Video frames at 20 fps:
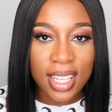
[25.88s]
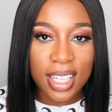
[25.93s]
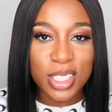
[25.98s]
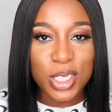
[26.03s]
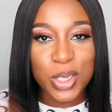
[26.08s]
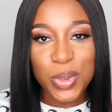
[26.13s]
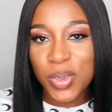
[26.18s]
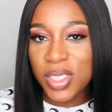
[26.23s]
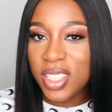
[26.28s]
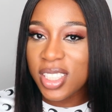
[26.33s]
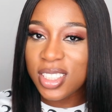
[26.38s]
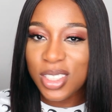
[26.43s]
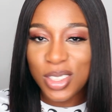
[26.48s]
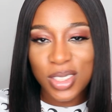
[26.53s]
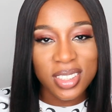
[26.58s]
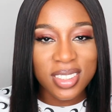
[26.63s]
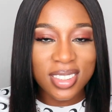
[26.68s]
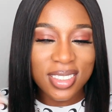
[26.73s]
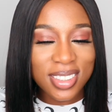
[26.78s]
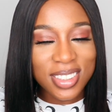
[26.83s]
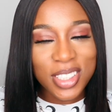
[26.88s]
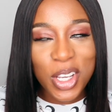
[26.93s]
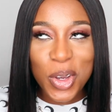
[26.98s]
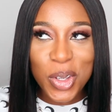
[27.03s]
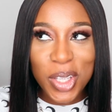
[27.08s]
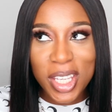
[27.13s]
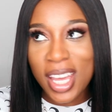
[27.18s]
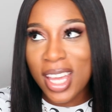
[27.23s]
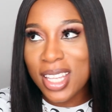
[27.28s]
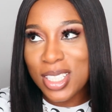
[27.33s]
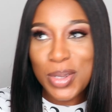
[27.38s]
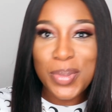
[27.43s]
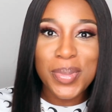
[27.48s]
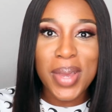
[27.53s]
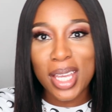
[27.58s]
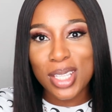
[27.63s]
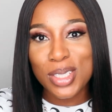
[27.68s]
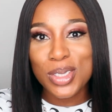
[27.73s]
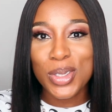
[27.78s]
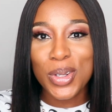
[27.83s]
I just want to tell you guys a
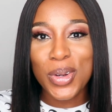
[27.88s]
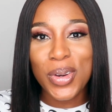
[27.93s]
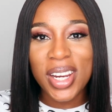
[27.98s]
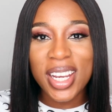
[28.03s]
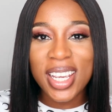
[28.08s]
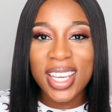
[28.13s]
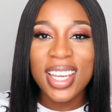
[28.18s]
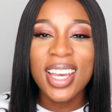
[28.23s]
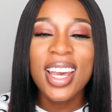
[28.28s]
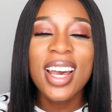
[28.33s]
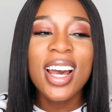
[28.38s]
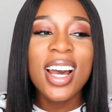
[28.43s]
backstory.